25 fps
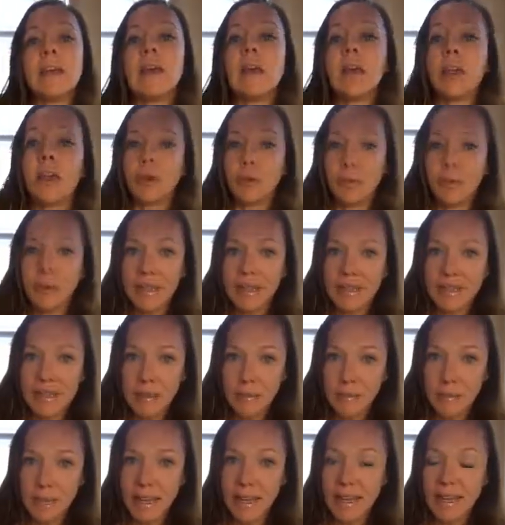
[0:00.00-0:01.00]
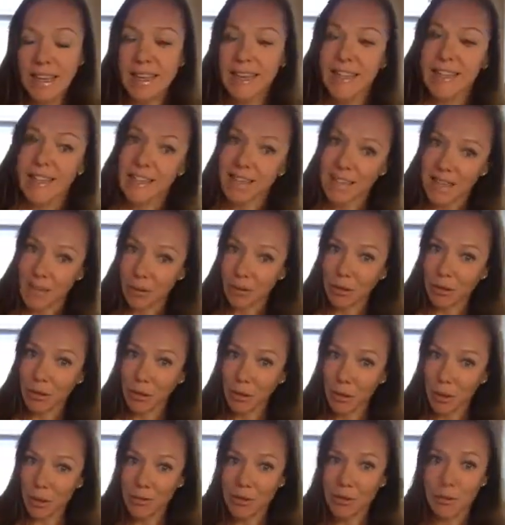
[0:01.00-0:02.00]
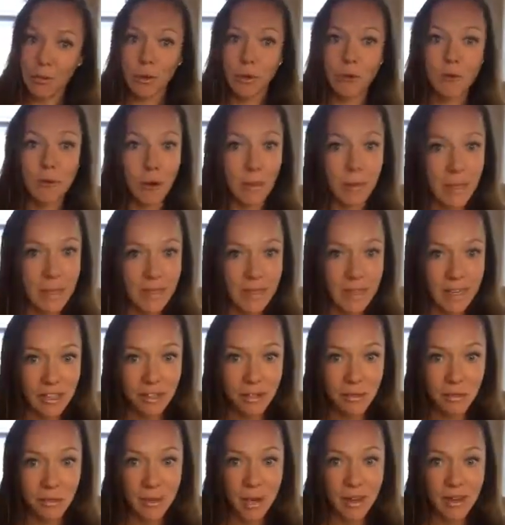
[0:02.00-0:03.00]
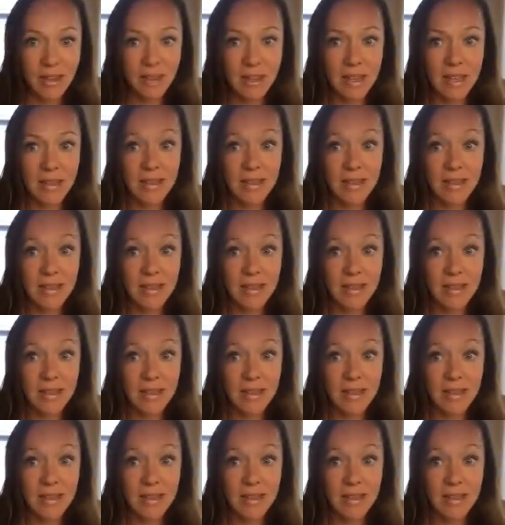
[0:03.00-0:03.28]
The reason being is the sourdough goes through a fermentation process.